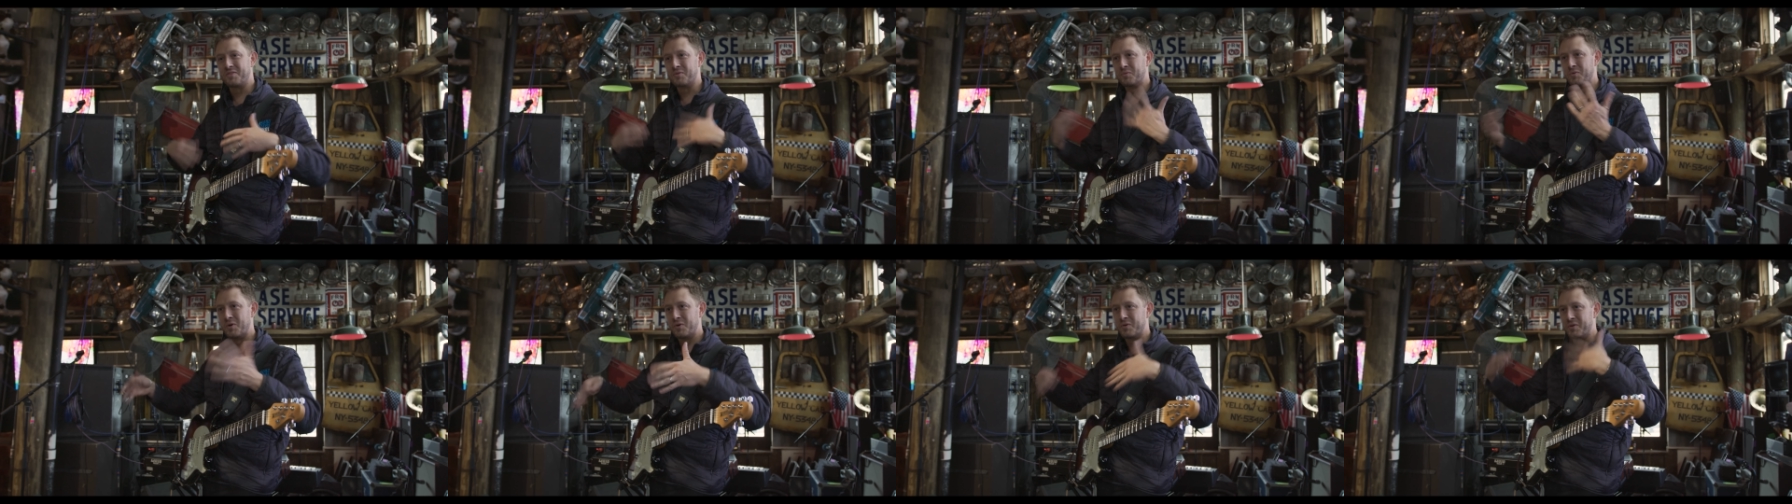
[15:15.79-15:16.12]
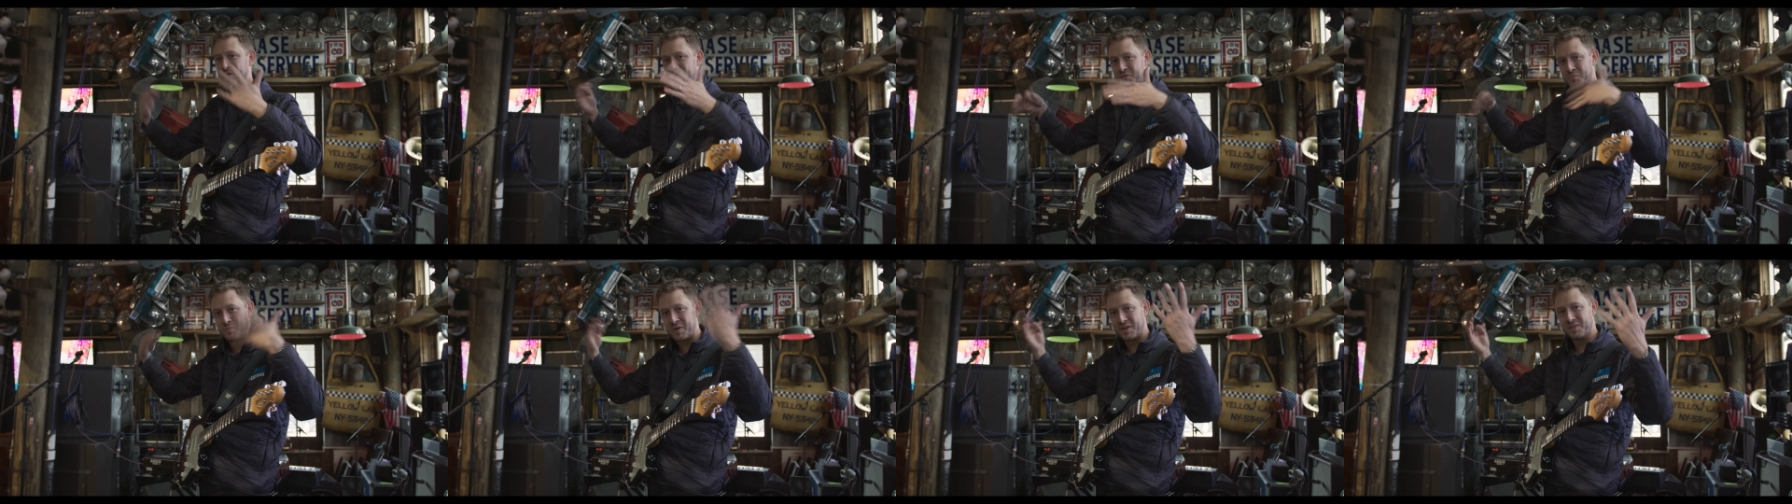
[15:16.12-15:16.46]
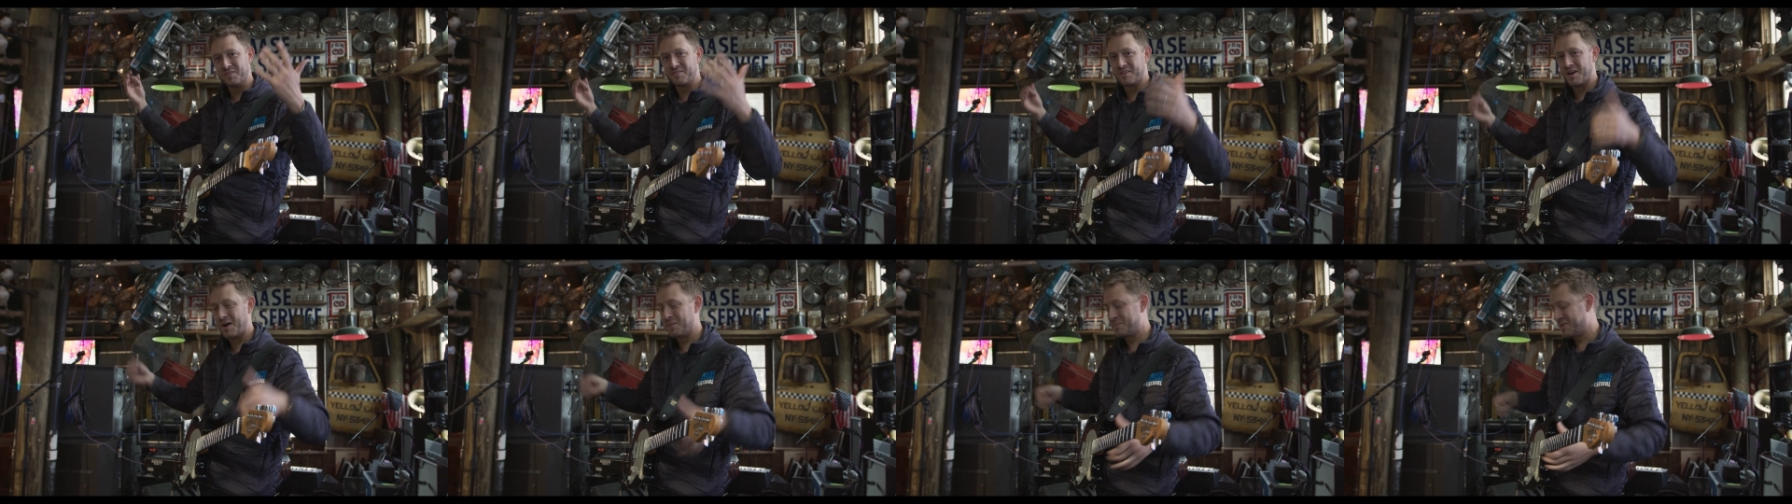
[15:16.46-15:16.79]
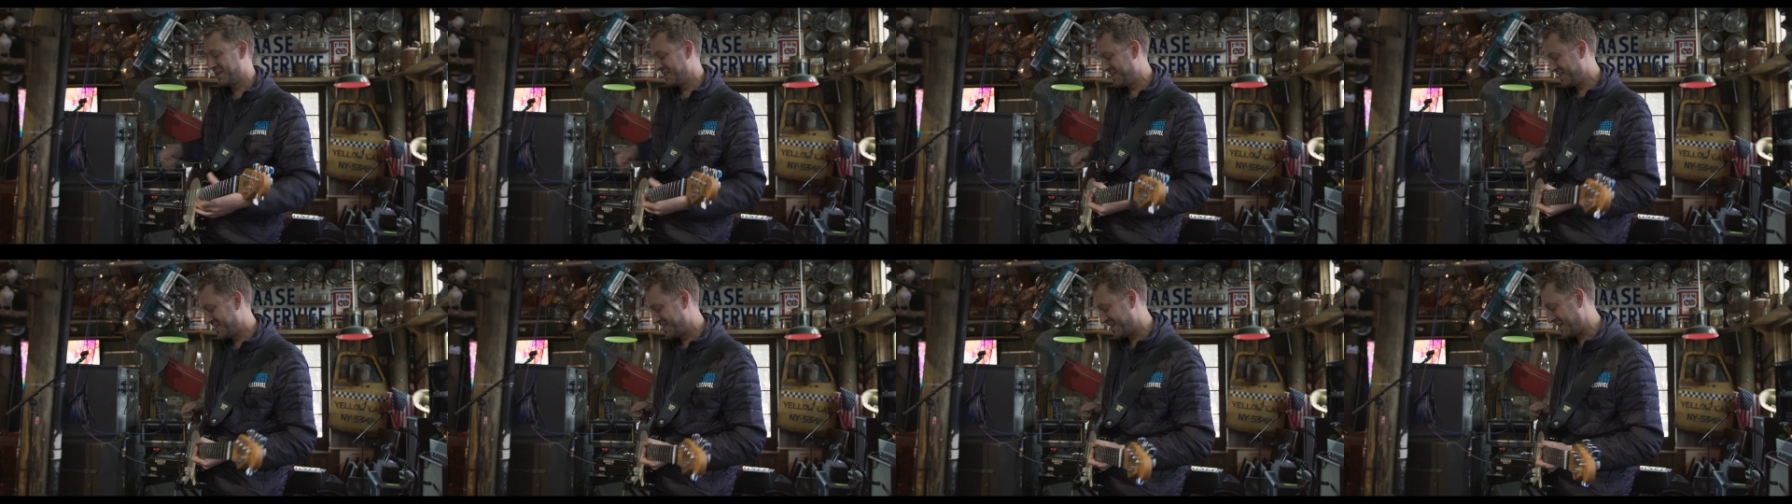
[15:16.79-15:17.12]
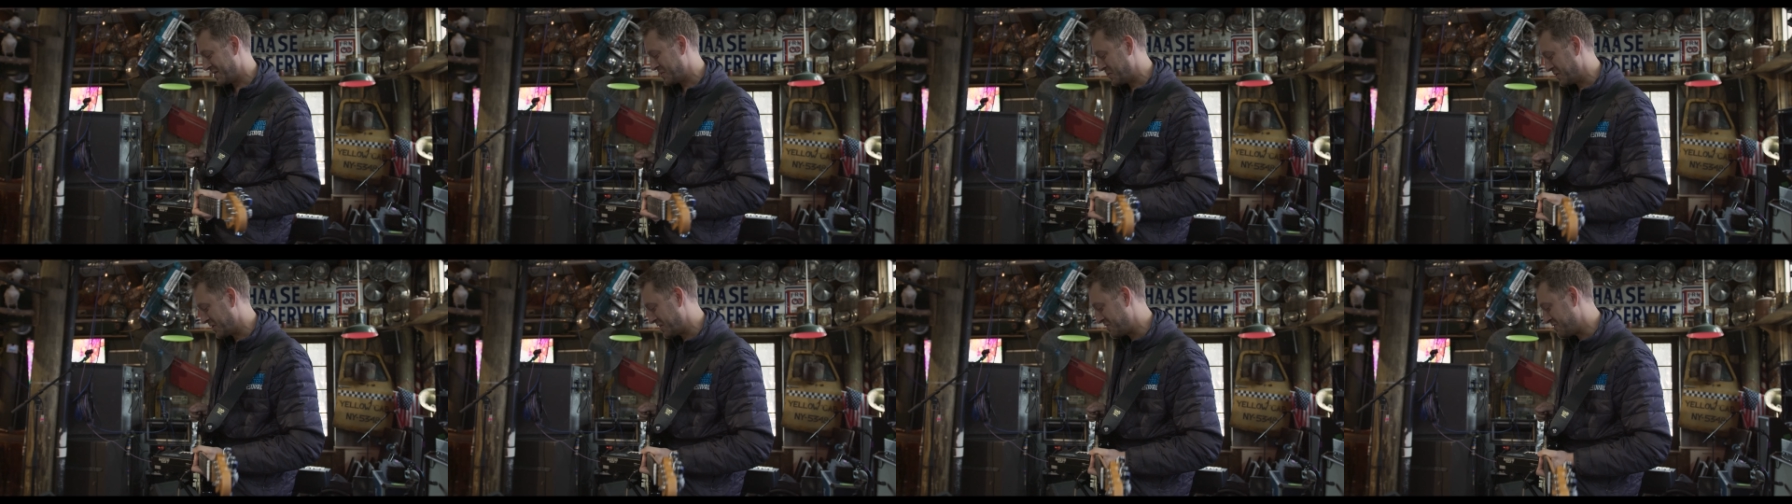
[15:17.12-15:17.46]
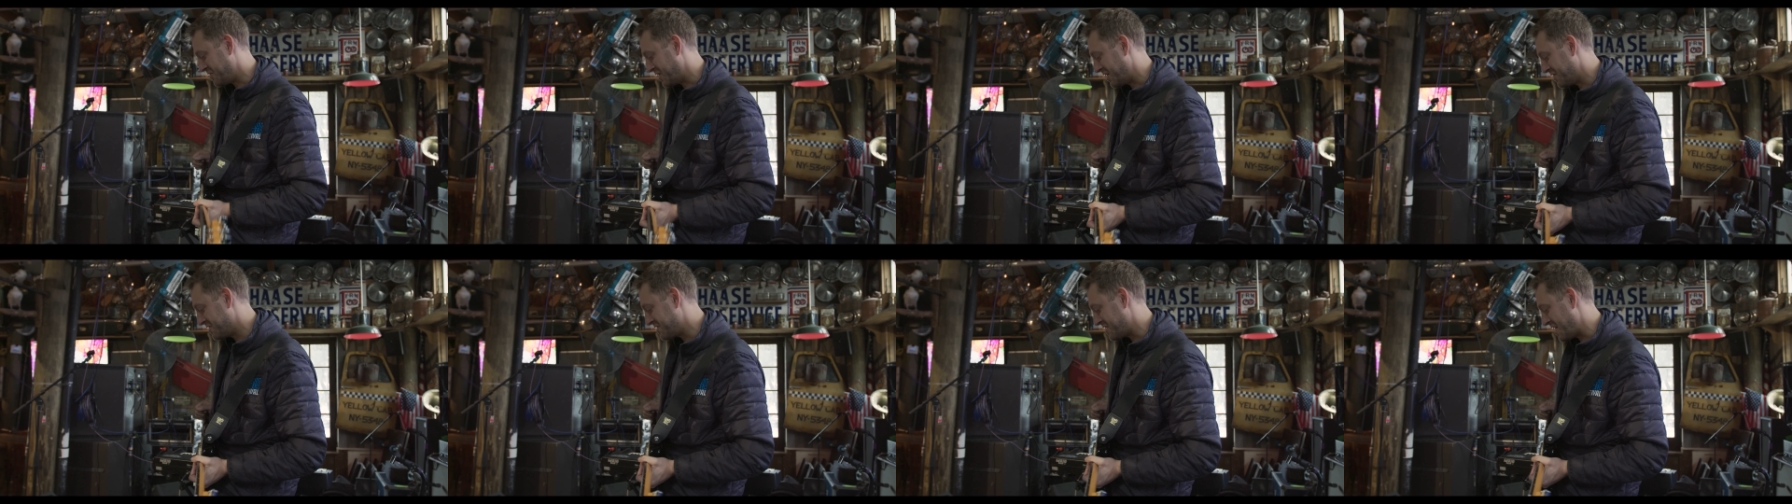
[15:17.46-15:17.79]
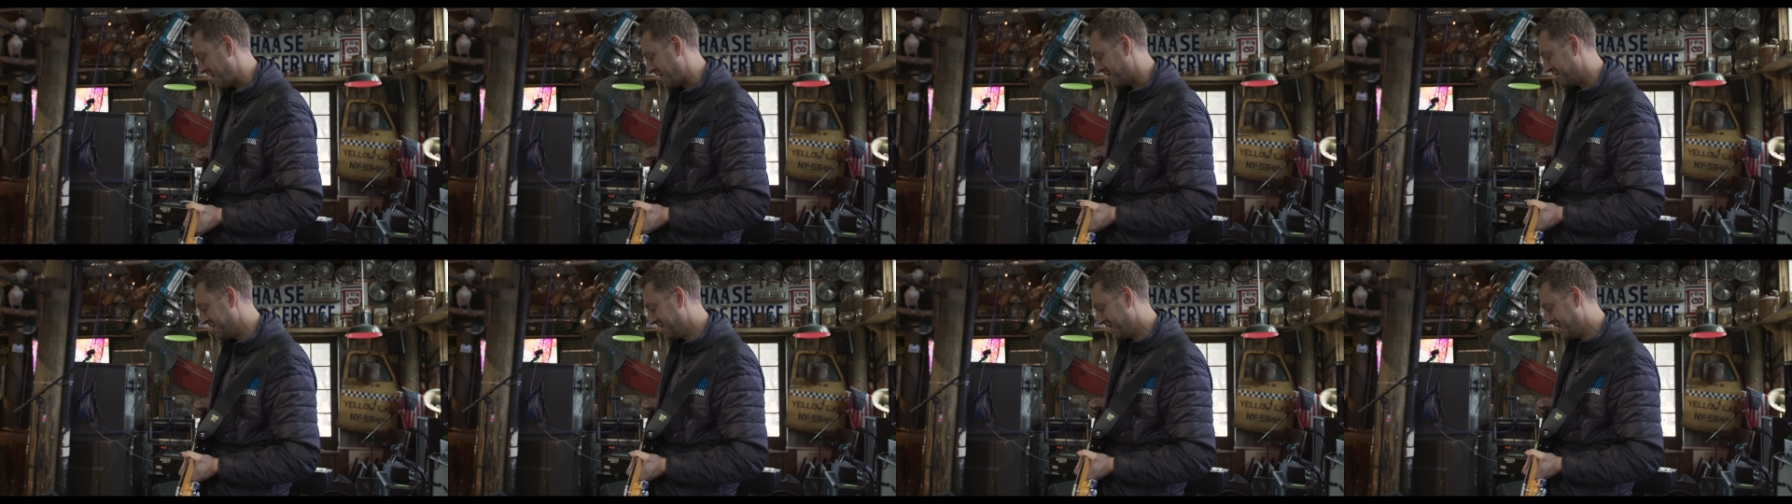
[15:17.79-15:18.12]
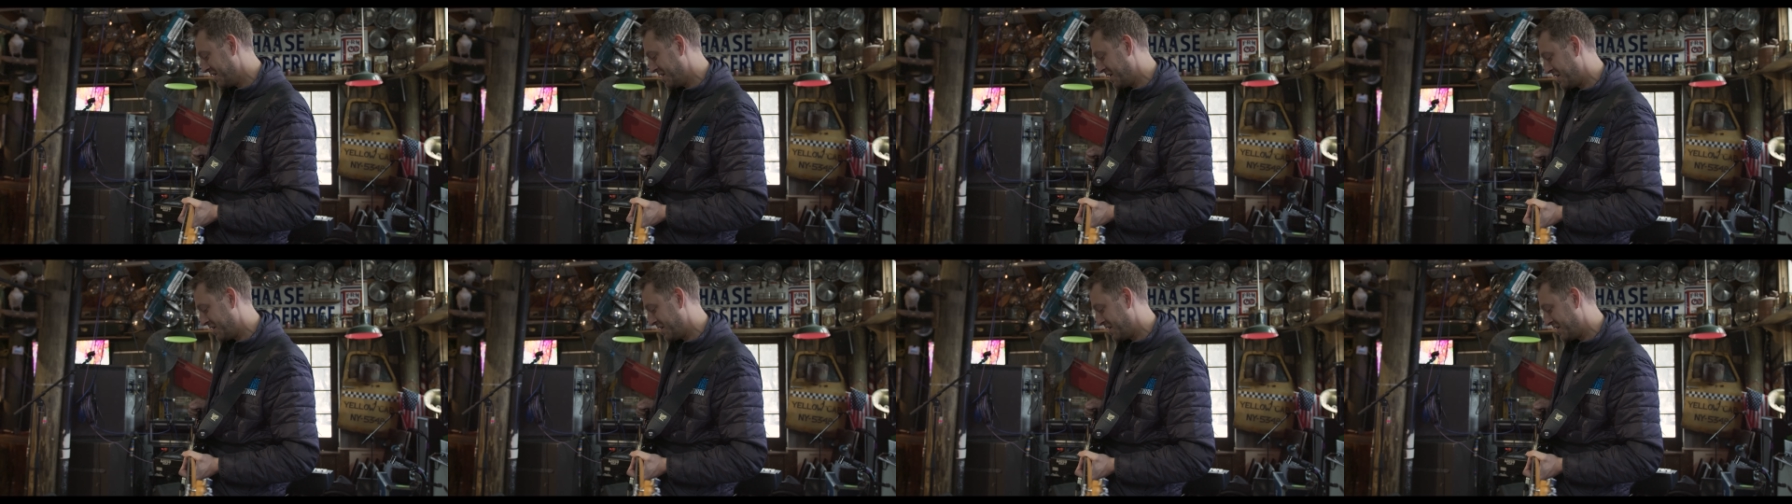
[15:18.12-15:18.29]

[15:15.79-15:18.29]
The rotary spins up, a really fun sound.